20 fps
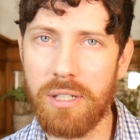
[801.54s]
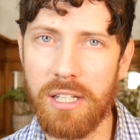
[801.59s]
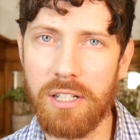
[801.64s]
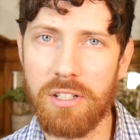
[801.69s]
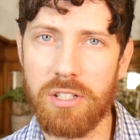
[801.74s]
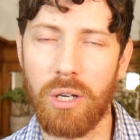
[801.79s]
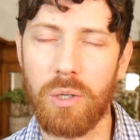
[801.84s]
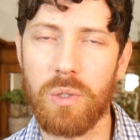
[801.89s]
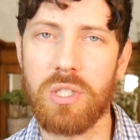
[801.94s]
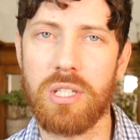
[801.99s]

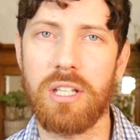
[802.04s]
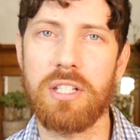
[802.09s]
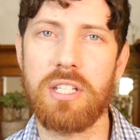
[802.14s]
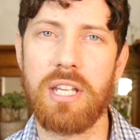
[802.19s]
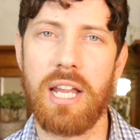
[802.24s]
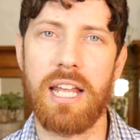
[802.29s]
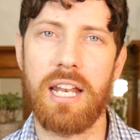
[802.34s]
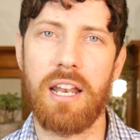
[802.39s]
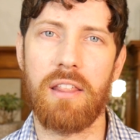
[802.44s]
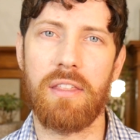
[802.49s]
ketosis,
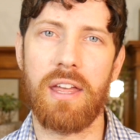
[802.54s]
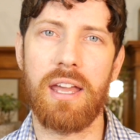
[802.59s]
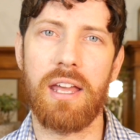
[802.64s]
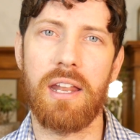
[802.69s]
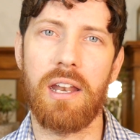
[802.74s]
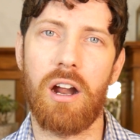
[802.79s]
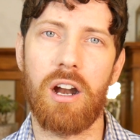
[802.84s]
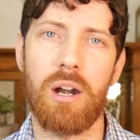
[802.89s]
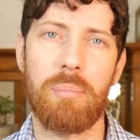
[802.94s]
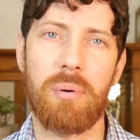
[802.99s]
and
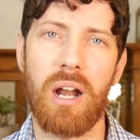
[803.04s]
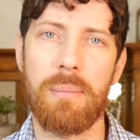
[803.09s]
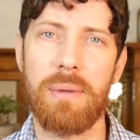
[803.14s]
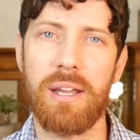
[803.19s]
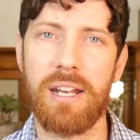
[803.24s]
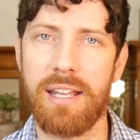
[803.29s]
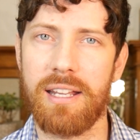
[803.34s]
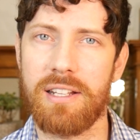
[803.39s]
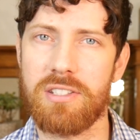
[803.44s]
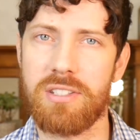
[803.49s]
then our
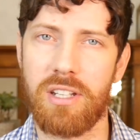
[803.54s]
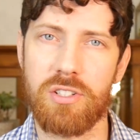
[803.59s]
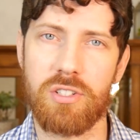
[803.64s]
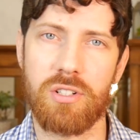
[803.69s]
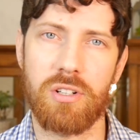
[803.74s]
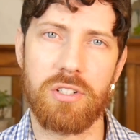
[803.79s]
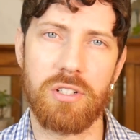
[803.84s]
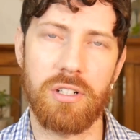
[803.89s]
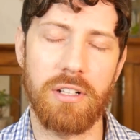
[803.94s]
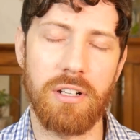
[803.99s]
primate
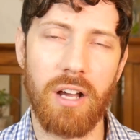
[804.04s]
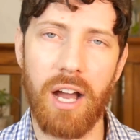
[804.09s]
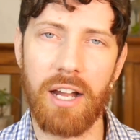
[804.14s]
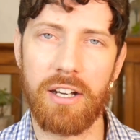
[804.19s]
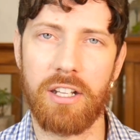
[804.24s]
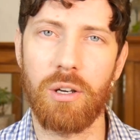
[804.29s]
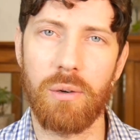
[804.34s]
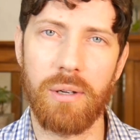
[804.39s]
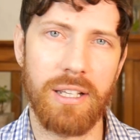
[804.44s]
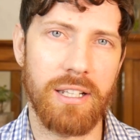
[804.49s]
ancestors
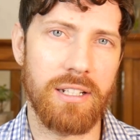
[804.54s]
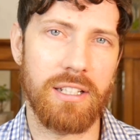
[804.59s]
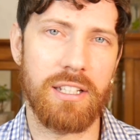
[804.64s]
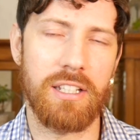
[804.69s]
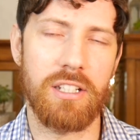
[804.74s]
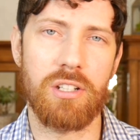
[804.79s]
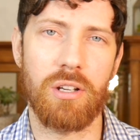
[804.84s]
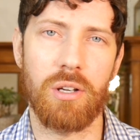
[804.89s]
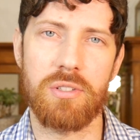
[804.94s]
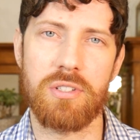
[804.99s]
not going into
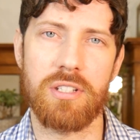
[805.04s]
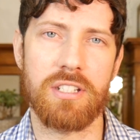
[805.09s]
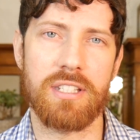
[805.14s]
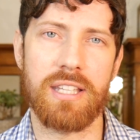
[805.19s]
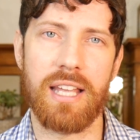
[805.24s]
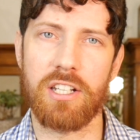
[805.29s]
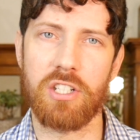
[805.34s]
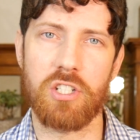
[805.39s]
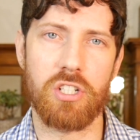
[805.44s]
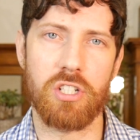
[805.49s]
ketosis.
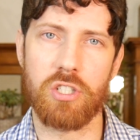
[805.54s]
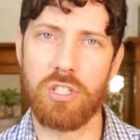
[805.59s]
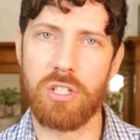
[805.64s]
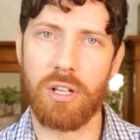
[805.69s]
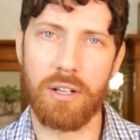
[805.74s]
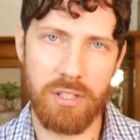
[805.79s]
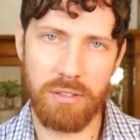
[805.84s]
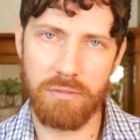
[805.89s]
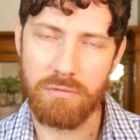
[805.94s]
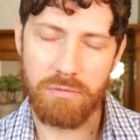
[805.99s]
That is just
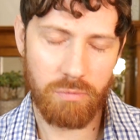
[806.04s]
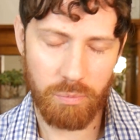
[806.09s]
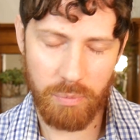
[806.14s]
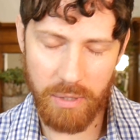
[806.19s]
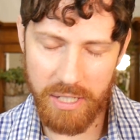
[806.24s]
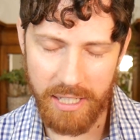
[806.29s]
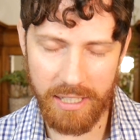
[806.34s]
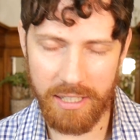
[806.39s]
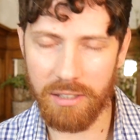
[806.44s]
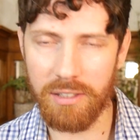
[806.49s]
such a
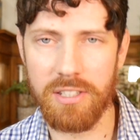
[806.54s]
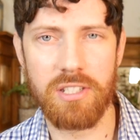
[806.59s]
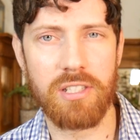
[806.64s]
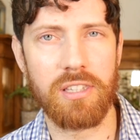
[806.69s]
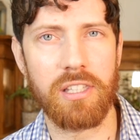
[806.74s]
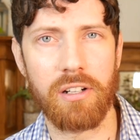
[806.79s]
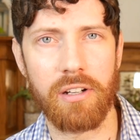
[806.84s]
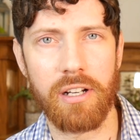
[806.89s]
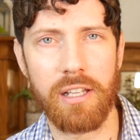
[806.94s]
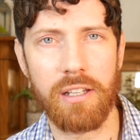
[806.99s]
ridiculous
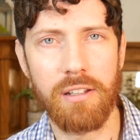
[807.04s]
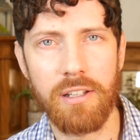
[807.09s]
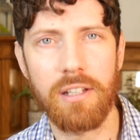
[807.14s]
theory.